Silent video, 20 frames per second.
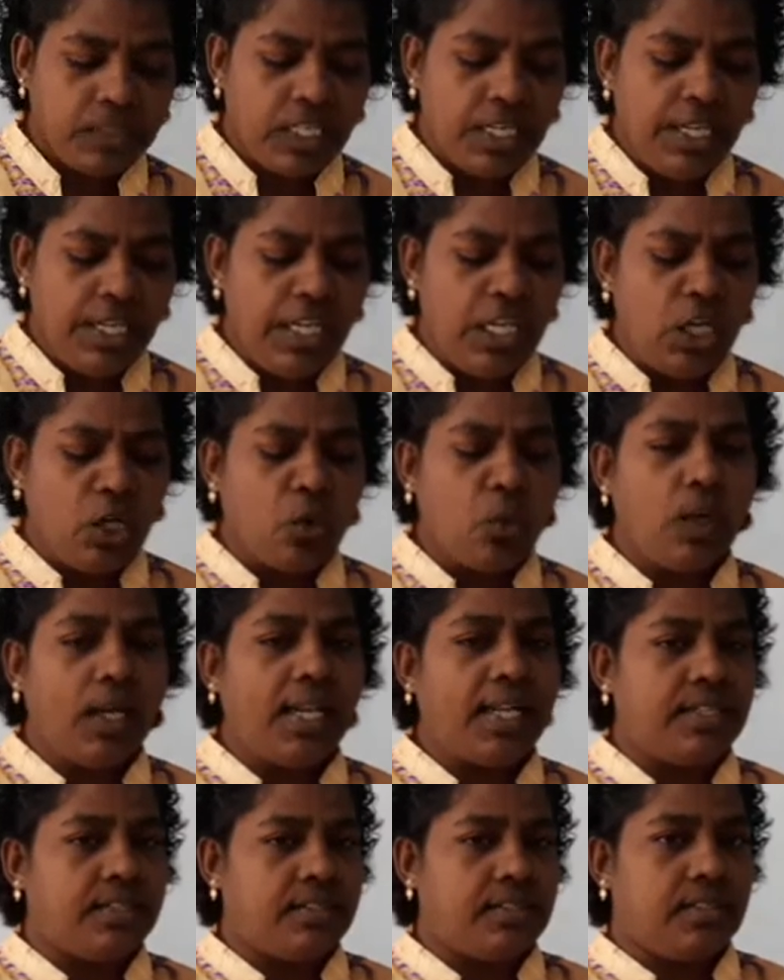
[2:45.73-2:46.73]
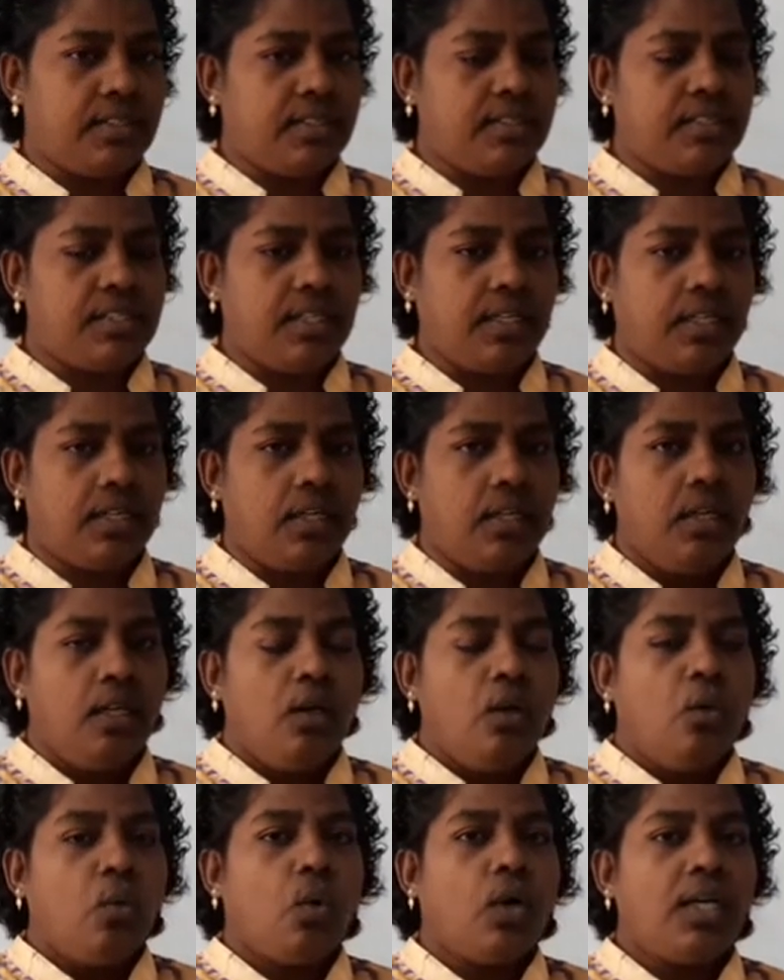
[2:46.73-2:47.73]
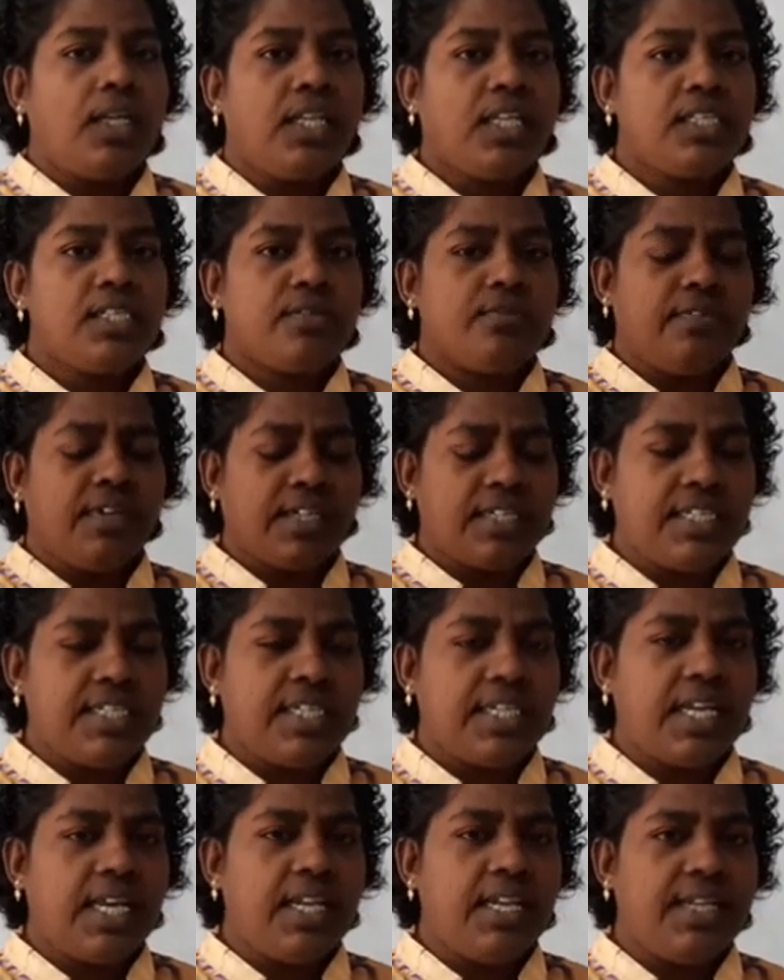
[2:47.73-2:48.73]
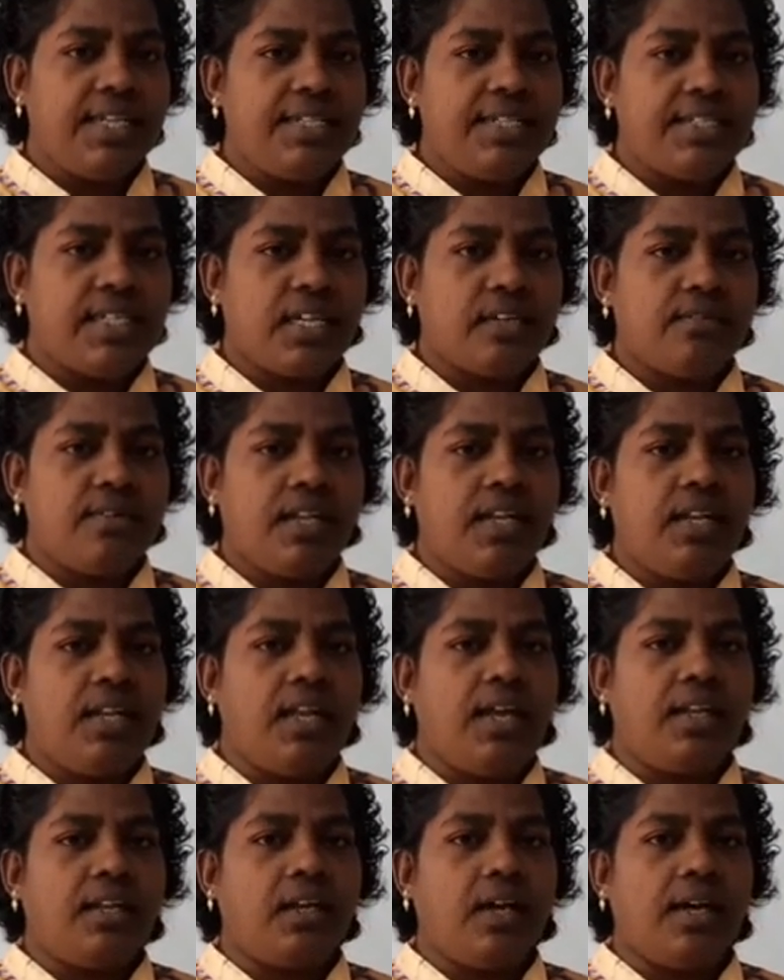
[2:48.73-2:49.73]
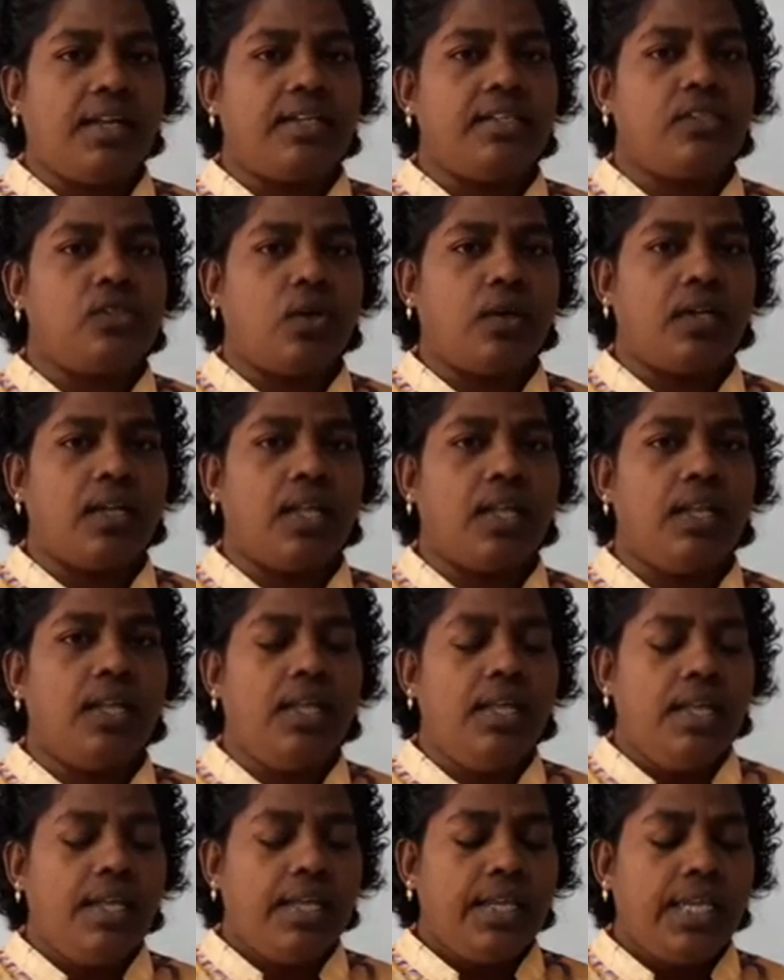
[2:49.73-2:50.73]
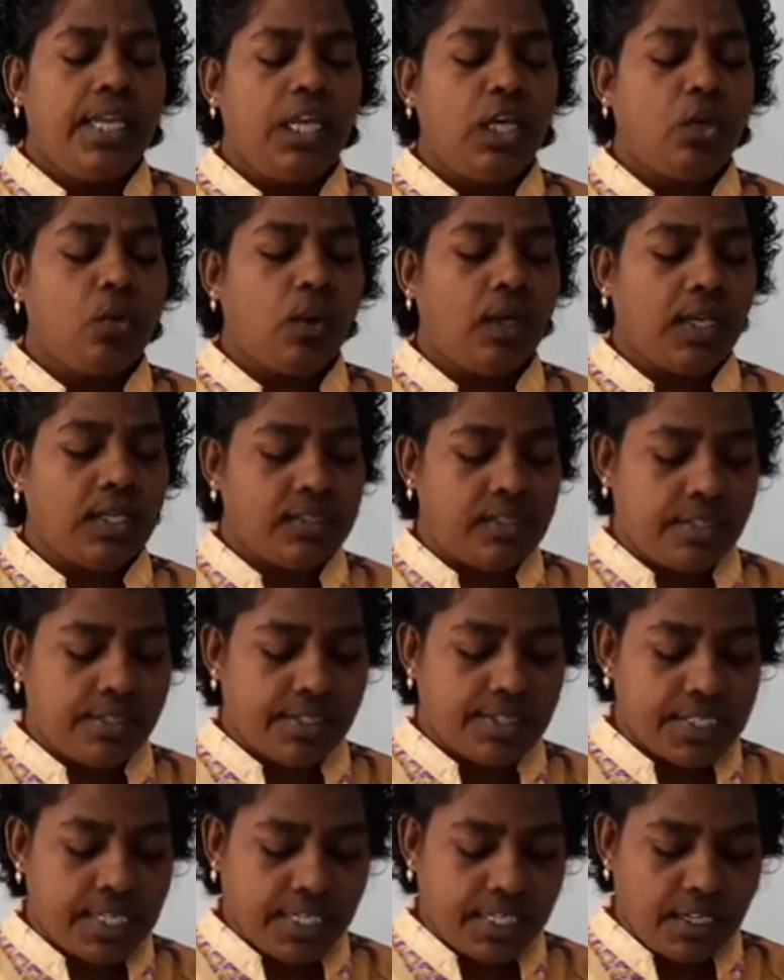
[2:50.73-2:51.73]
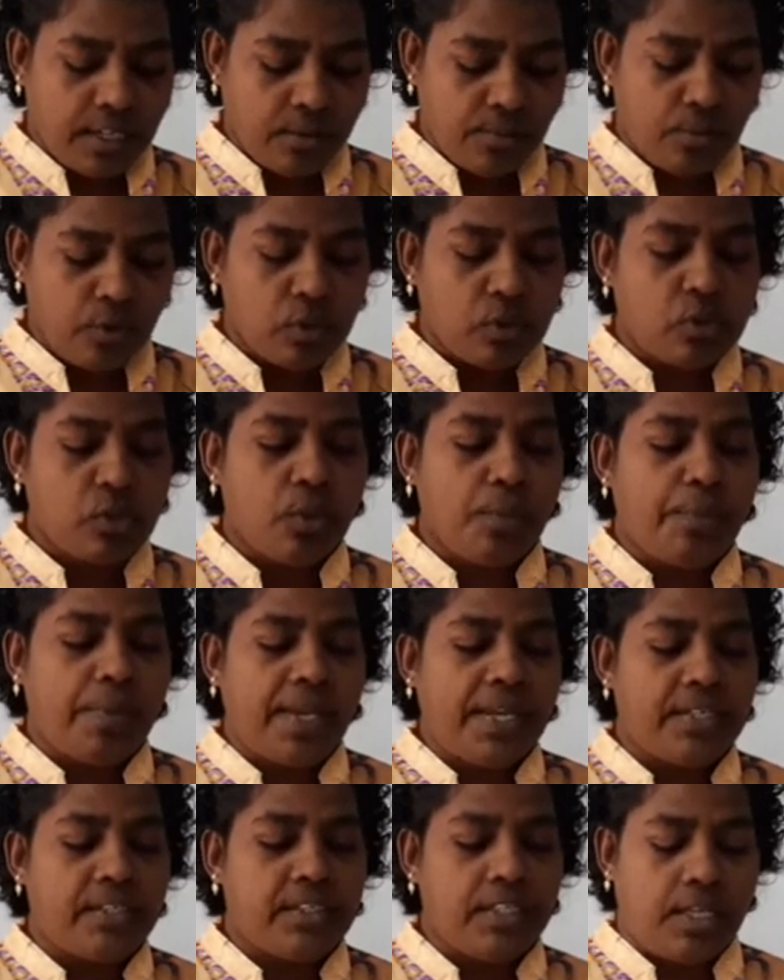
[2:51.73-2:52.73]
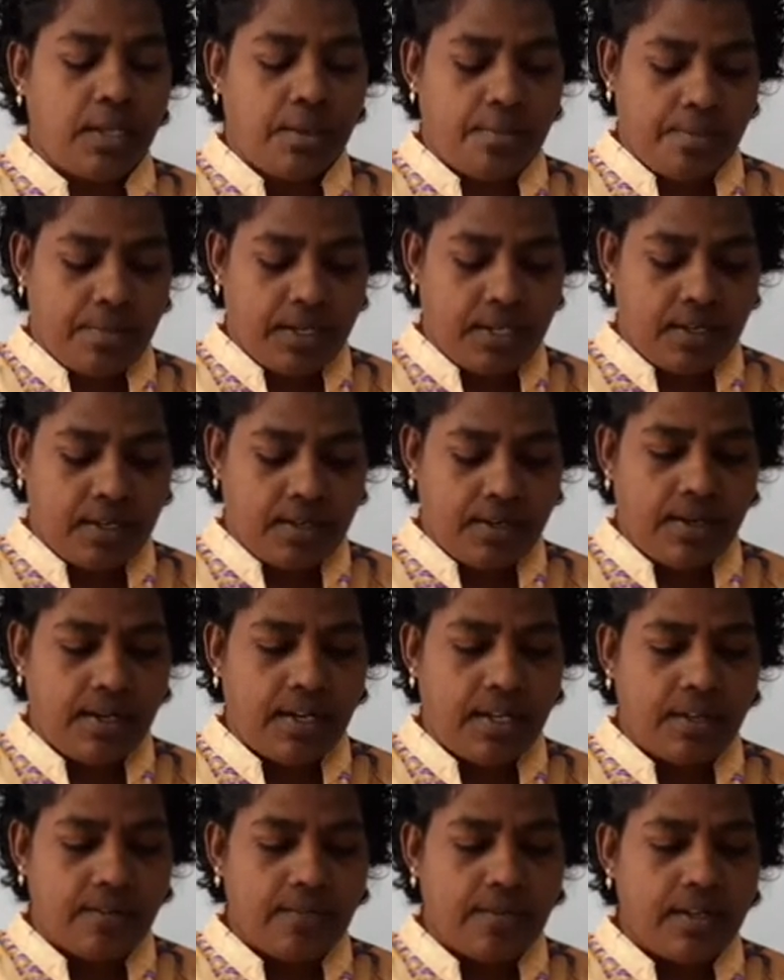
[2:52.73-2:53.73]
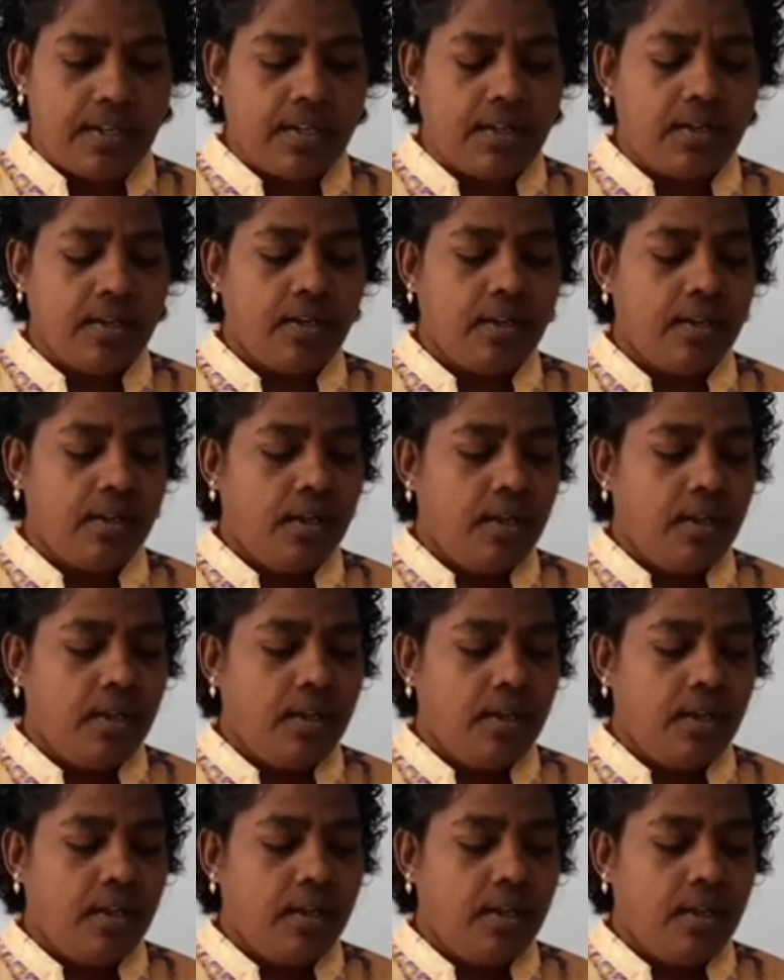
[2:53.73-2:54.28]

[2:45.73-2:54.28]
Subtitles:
equivalence, is it? What is vertical interval and horizontal equivalence? Take your book to page number 11.